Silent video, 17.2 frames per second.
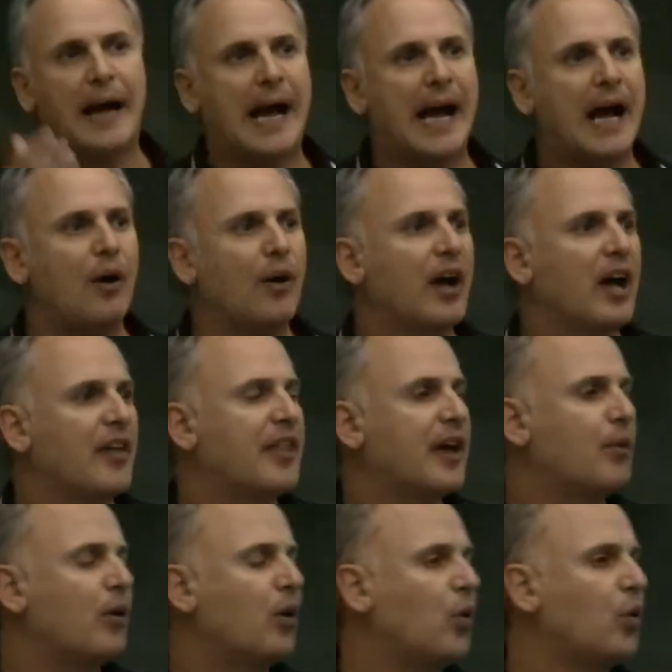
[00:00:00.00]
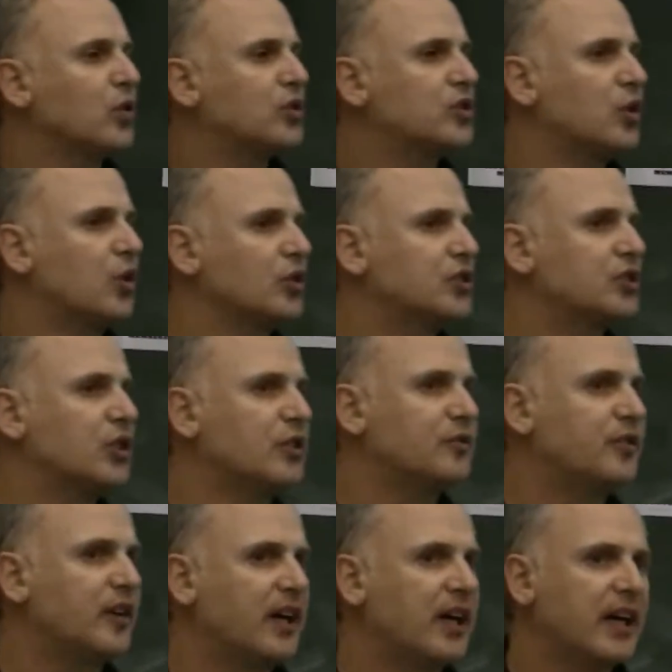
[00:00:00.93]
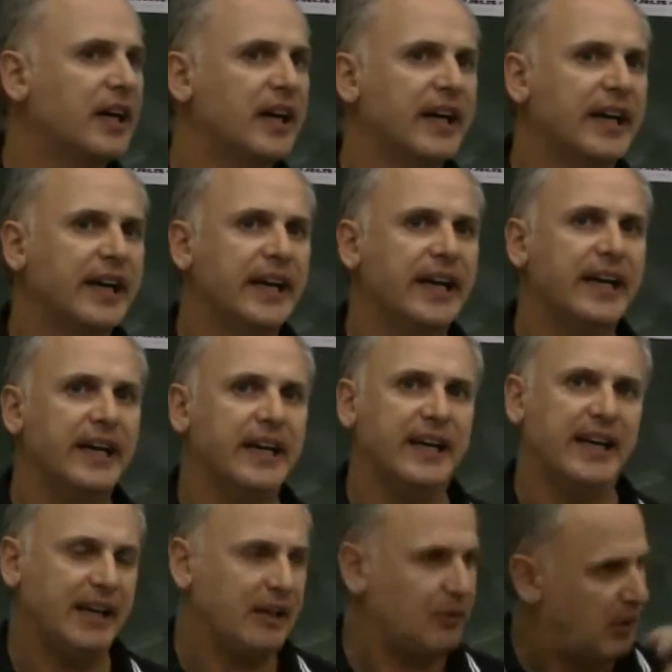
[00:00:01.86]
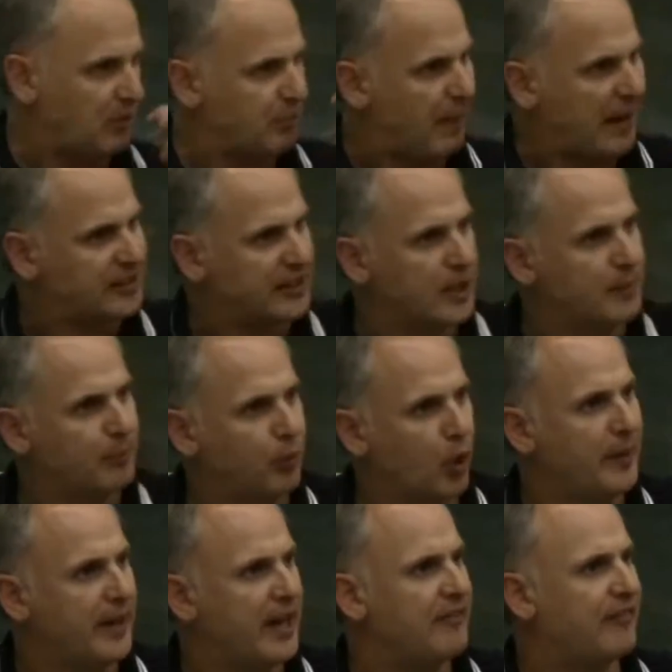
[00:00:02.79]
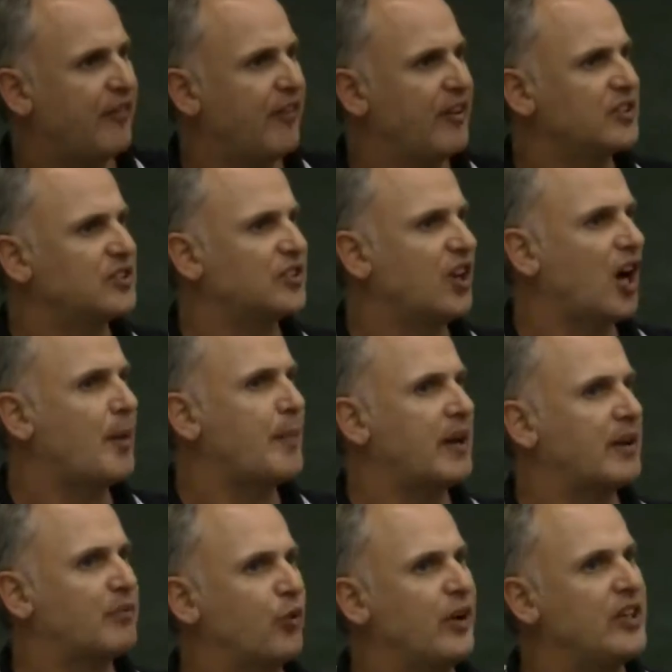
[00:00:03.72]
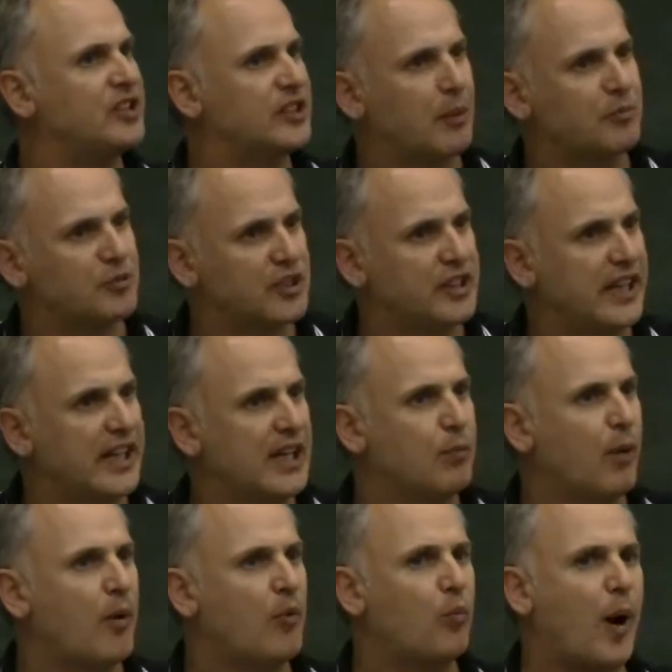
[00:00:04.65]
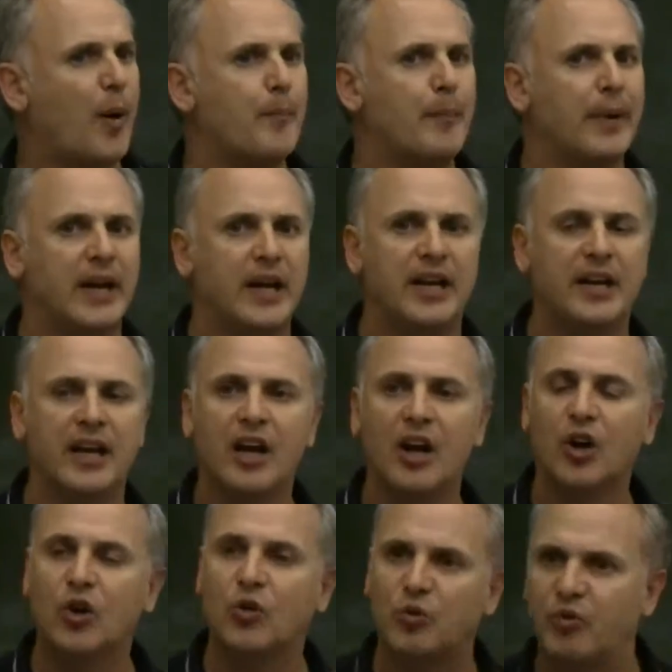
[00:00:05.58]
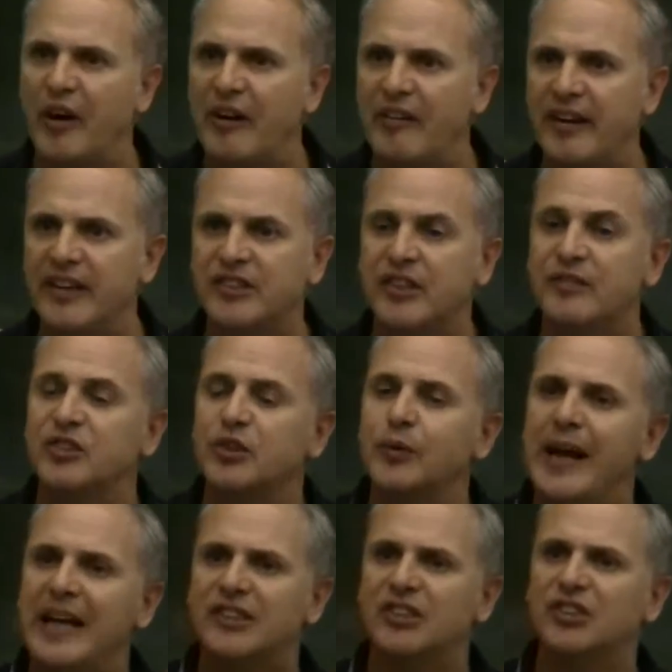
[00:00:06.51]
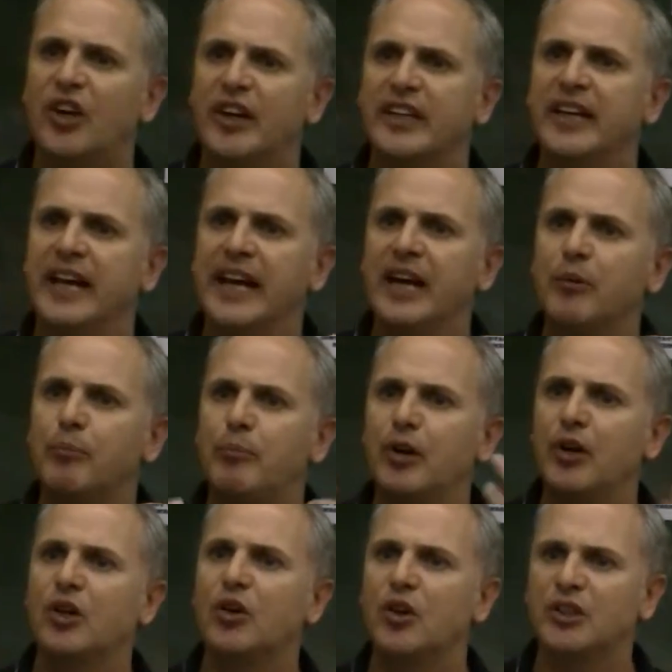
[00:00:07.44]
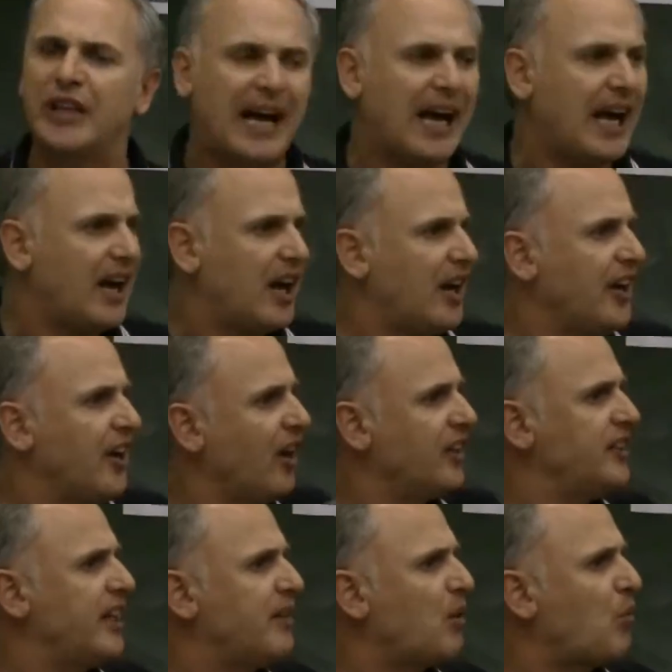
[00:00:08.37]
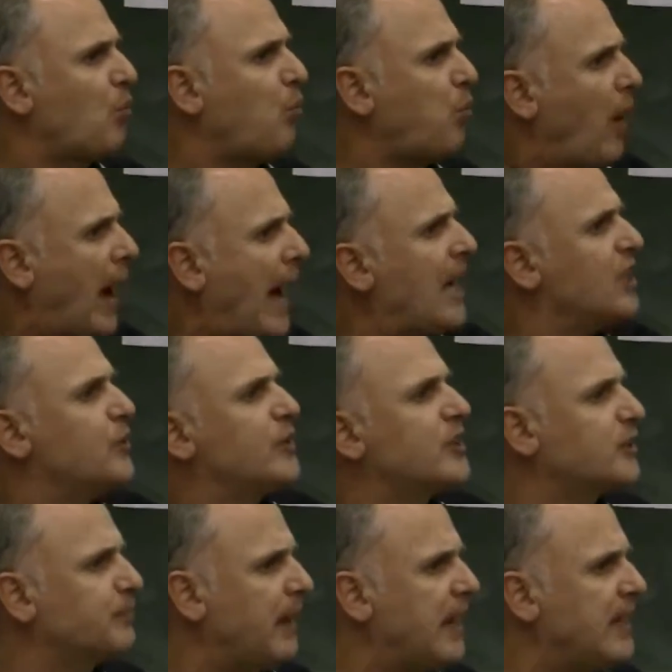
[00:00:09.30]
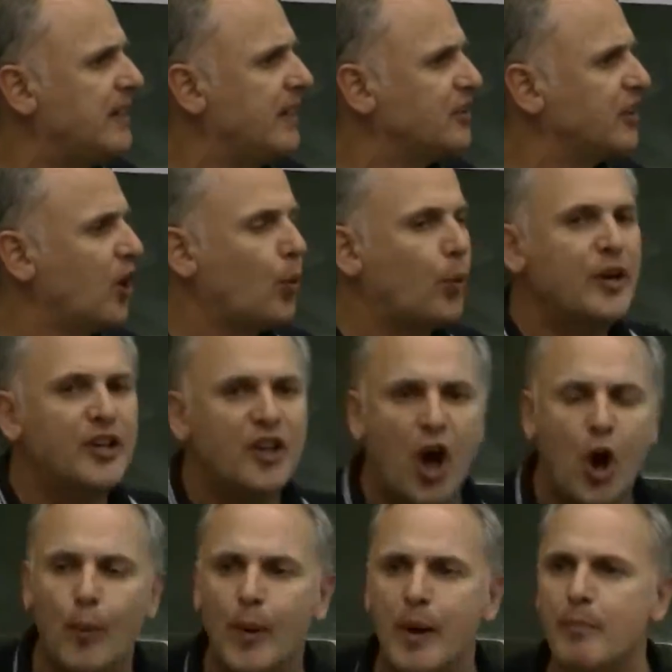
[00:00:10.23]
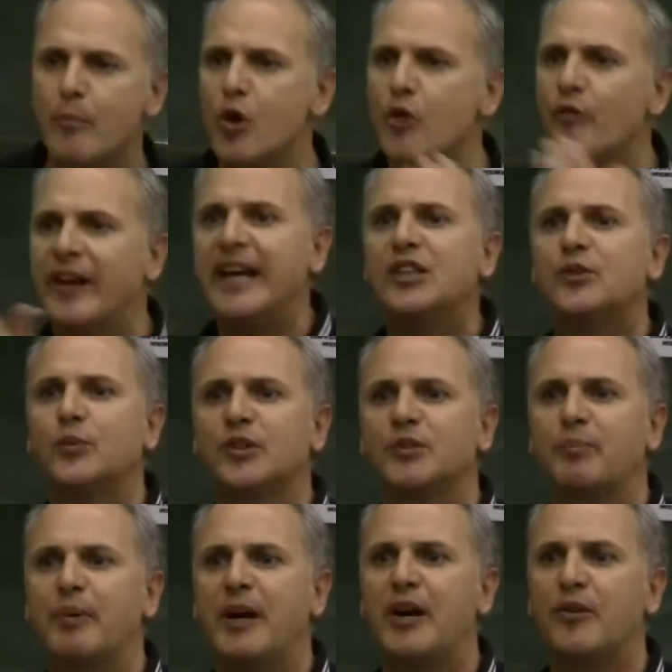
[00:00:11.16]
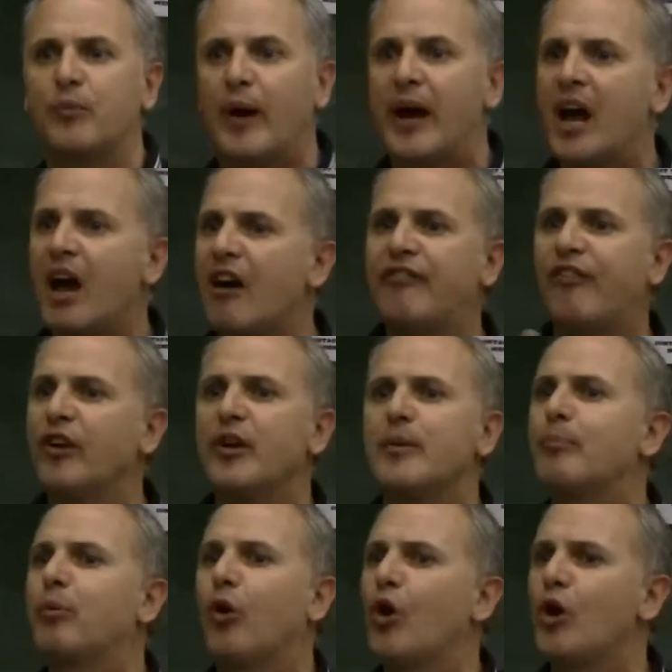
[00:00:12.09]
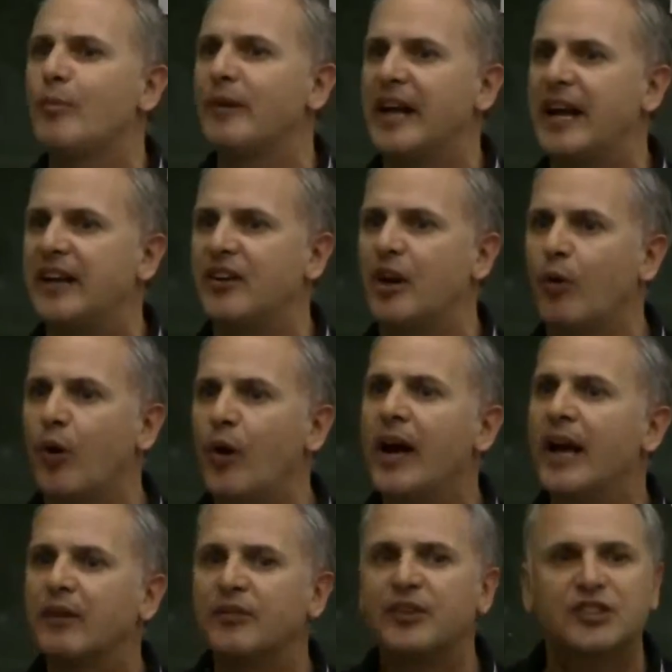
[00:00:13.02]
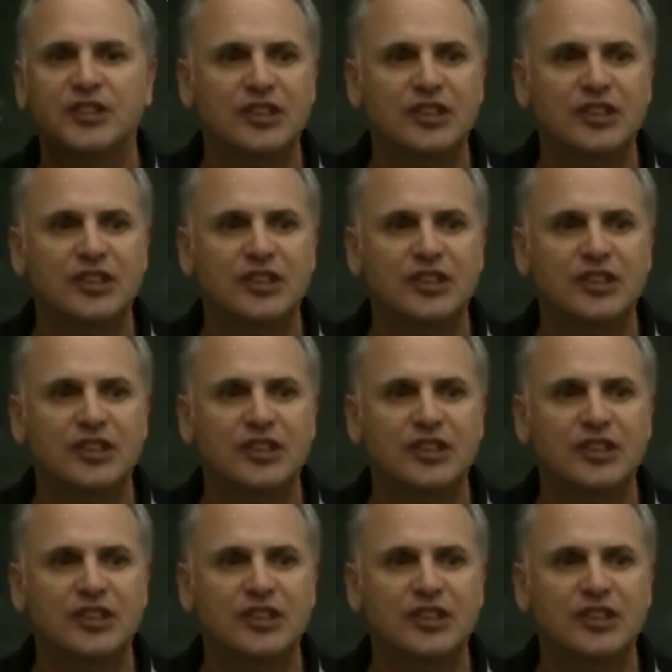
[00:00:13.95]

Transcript: about how there were all sorts of uh, mass unemployment hit first time, it reached up to nearly one, one million, very ignorant. So we had to try and pull across an idea. But how do you explain it? We know we're moving into a period where full employment no more. The